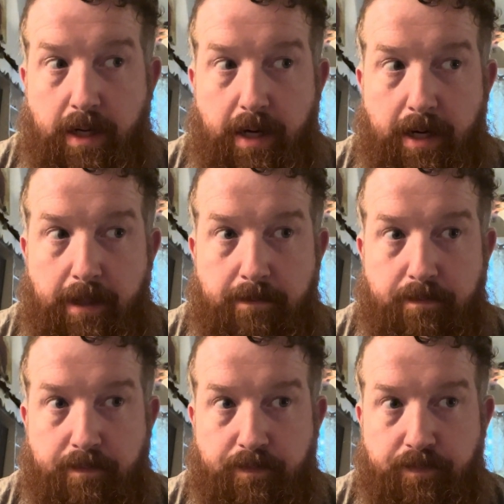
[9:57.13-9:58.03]

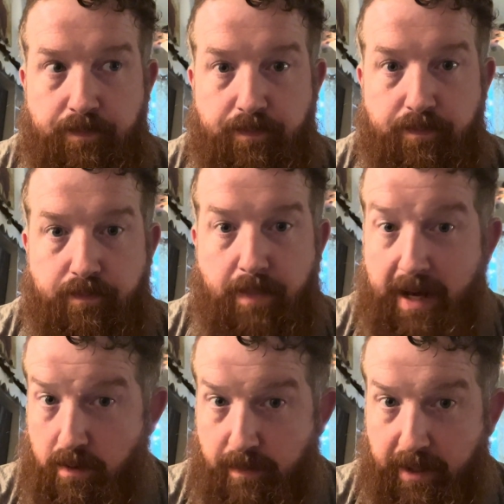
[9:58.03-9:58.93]

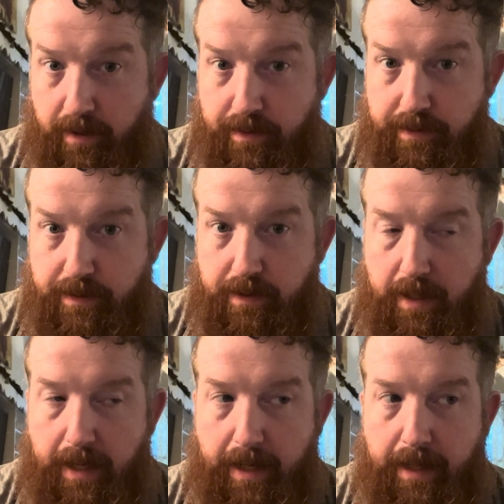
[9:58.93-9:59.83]
pattern makers,
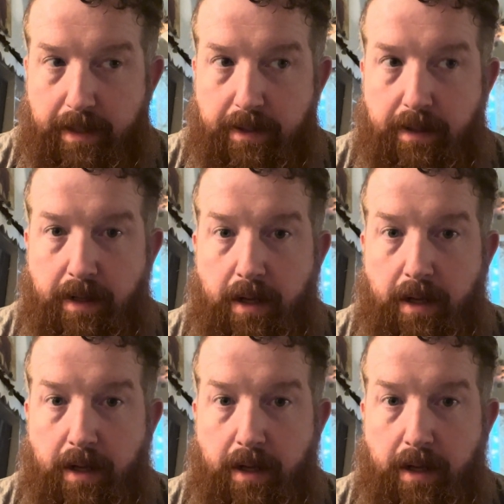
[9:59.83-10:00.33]
and